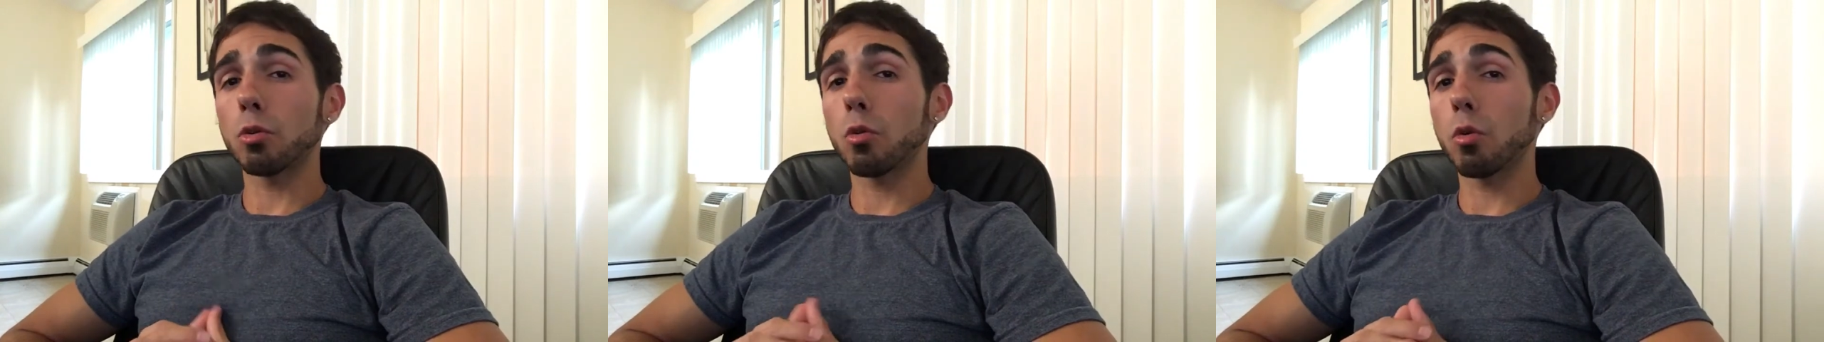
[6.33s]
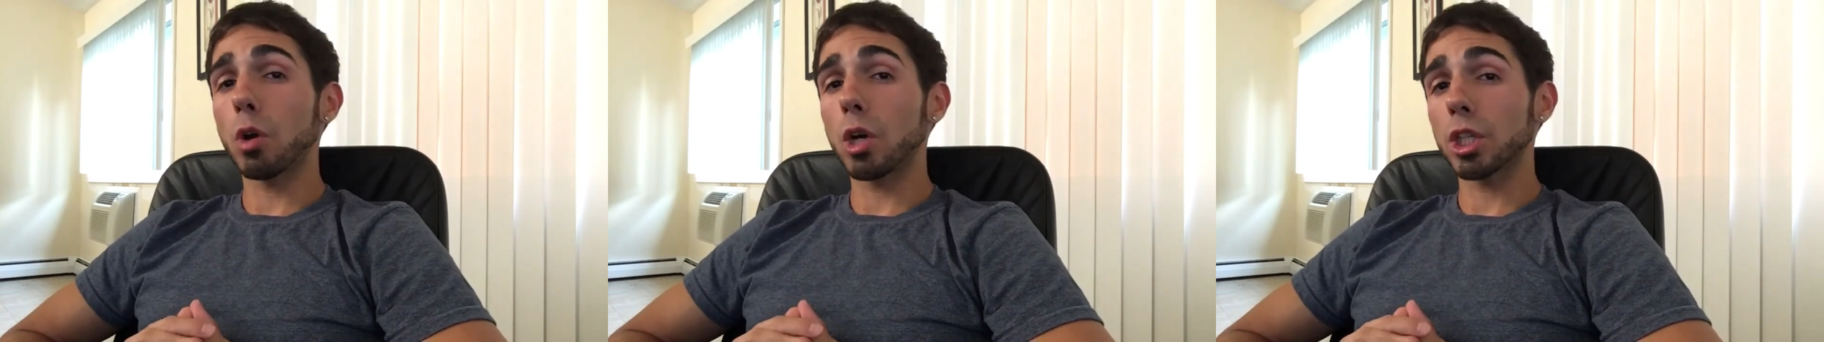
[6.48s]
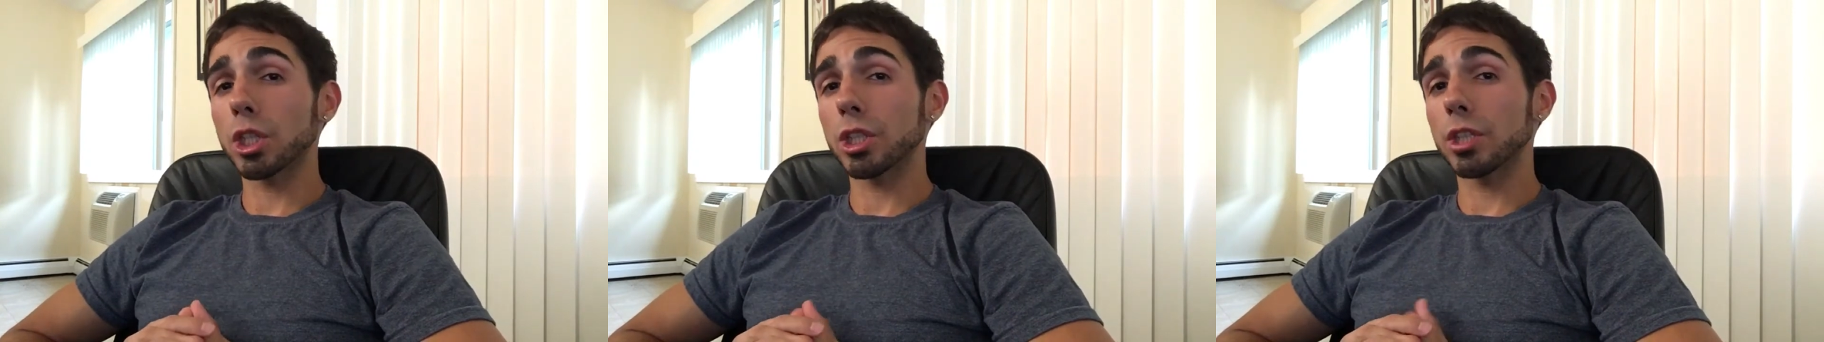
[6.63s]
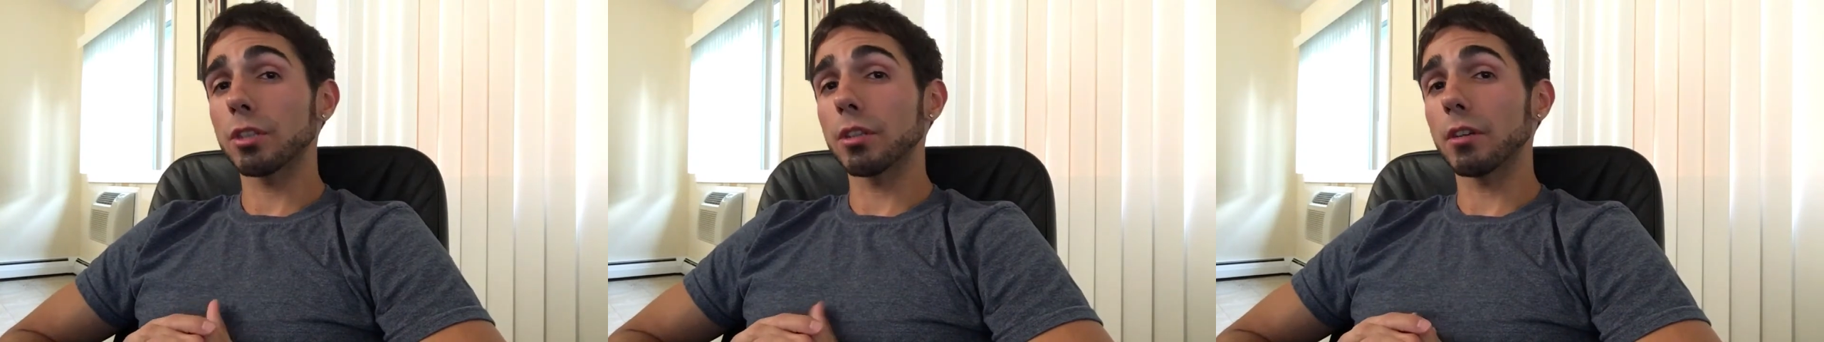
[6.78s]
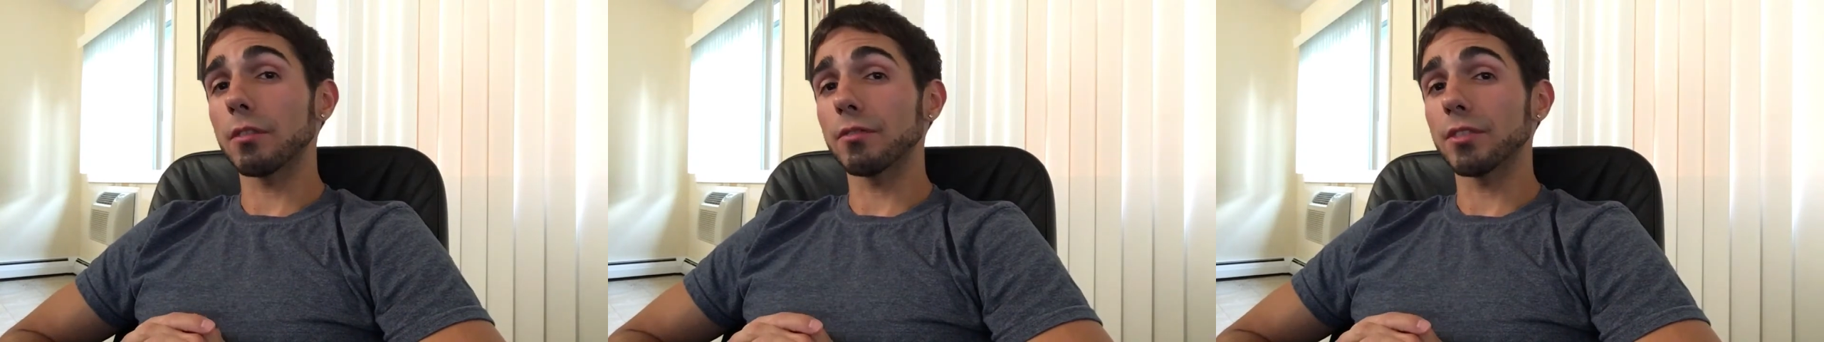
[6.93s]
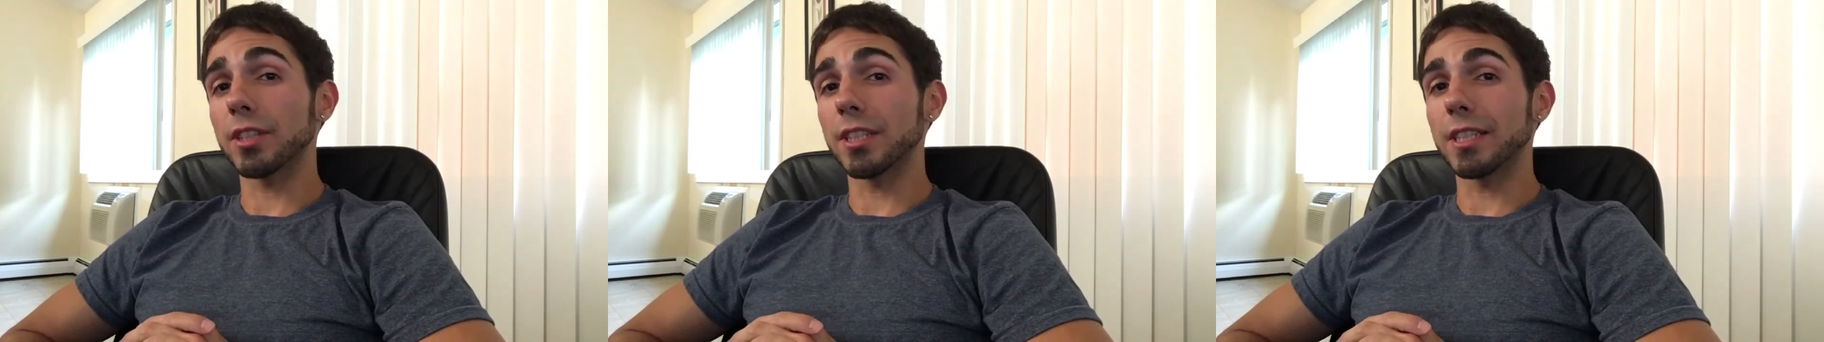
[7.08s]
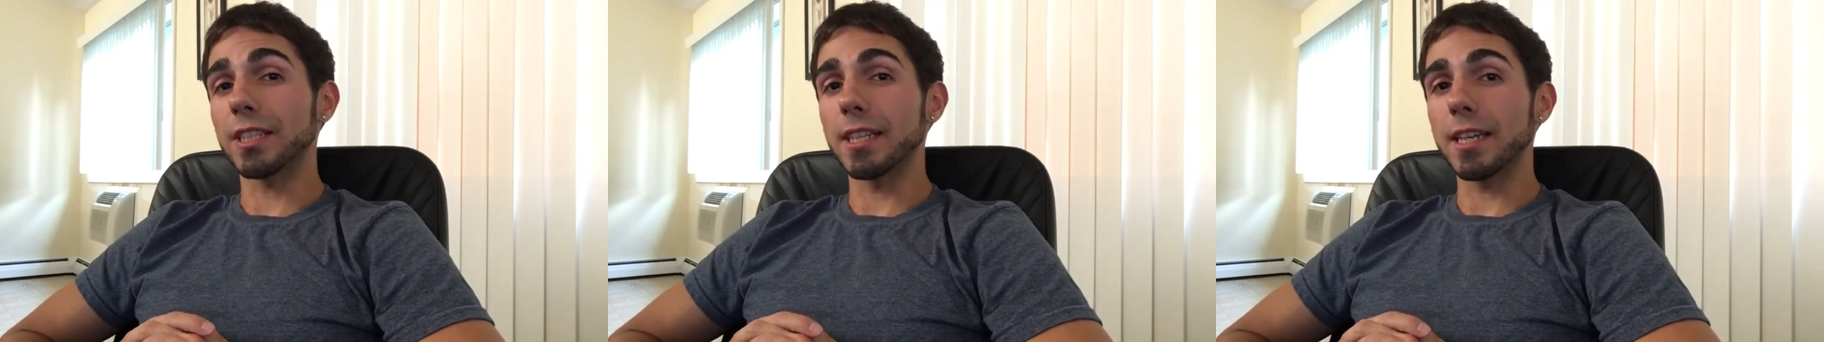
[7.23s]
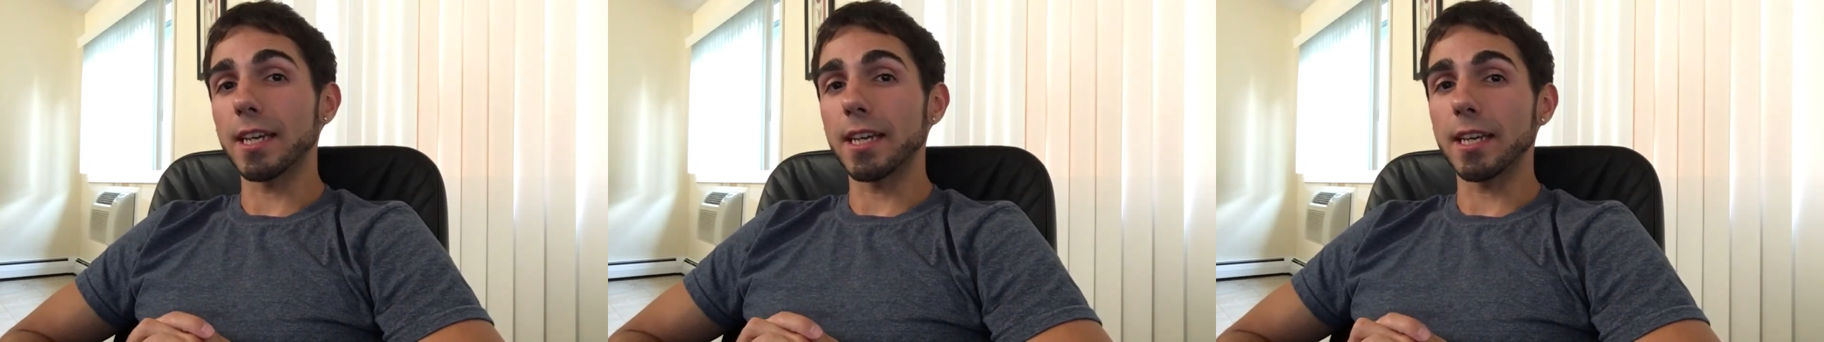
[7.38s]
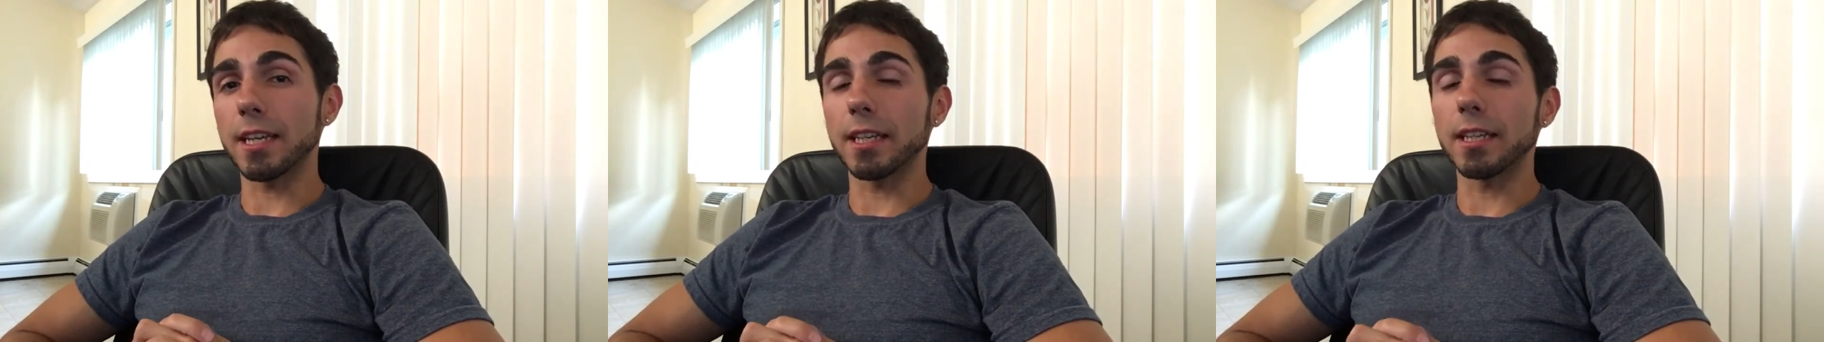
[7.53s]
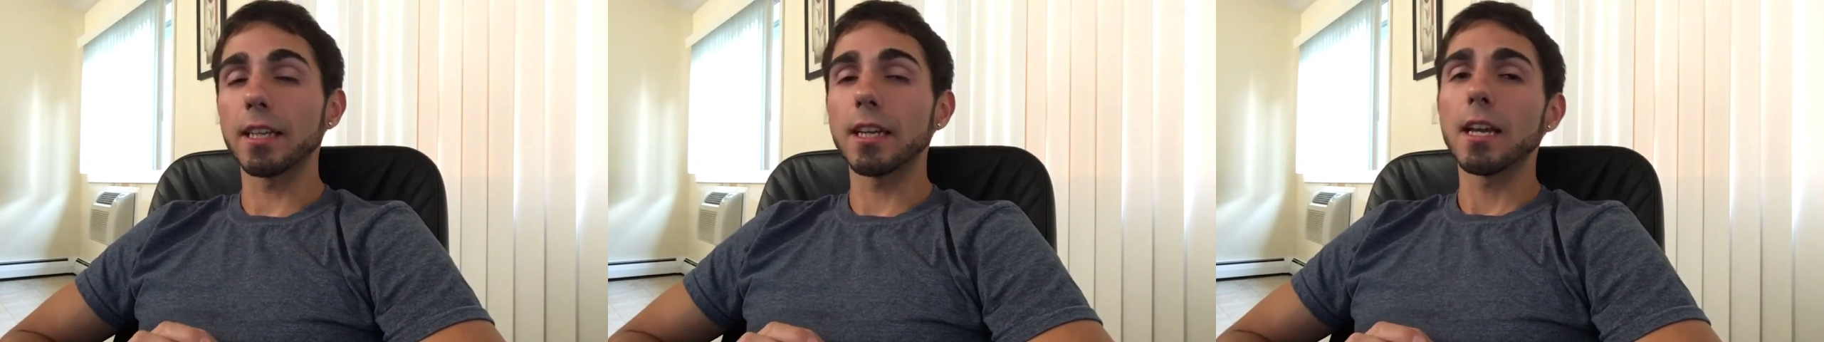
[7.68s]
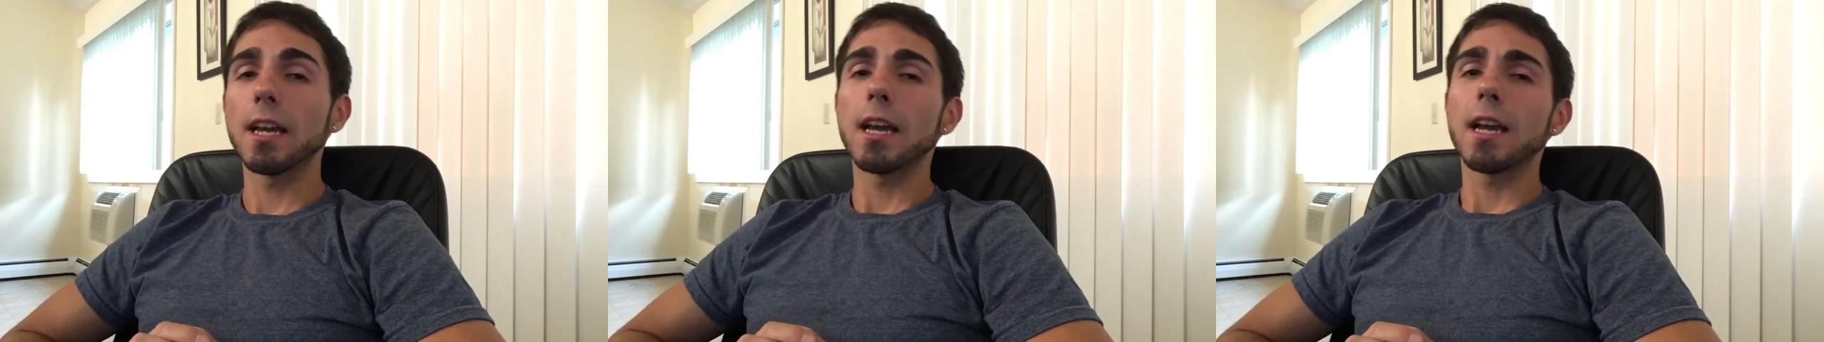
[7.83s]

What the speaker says: question of the day.